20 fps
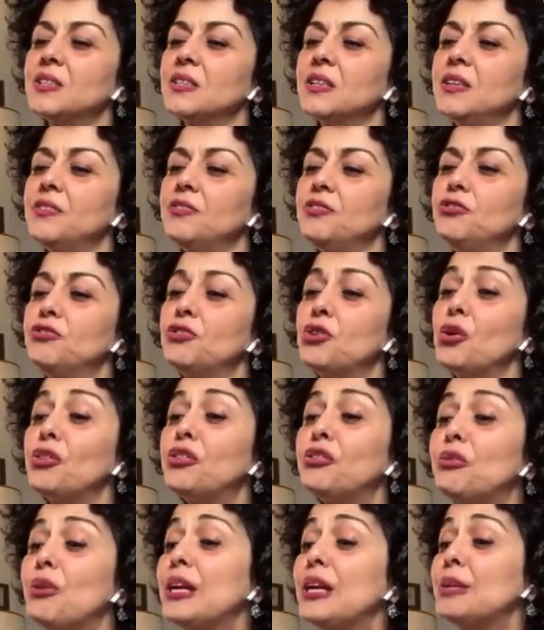if you've gone
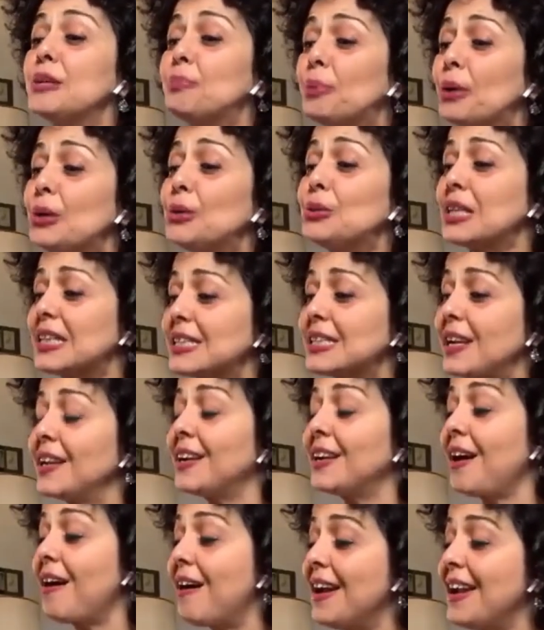through any process
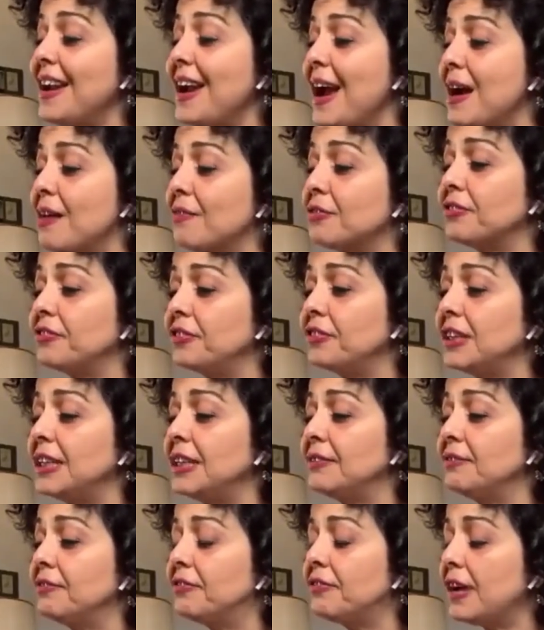like I have of
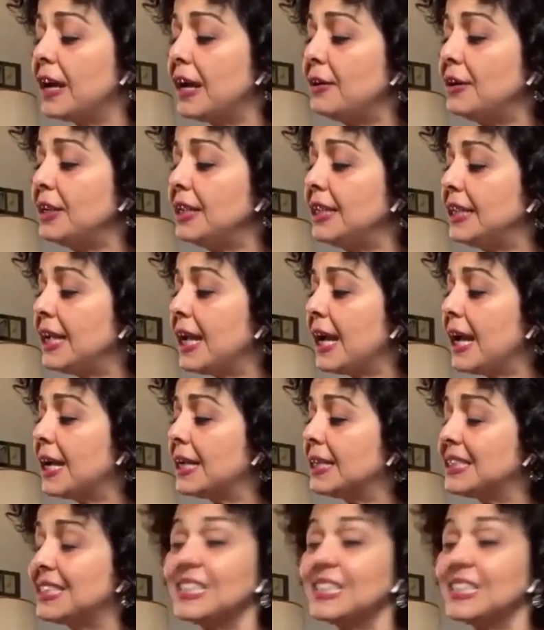feeling very uh,